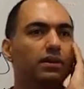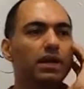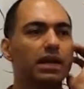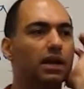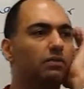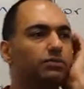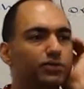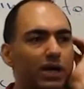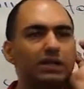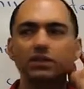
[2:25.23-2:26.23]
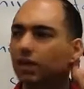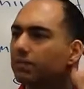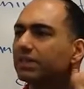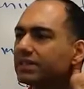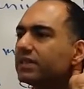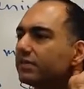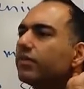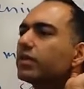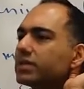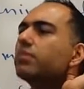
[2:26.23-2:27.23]
and I'm listening
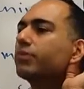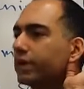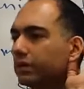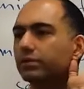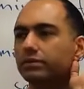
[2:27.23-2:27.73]
for separate.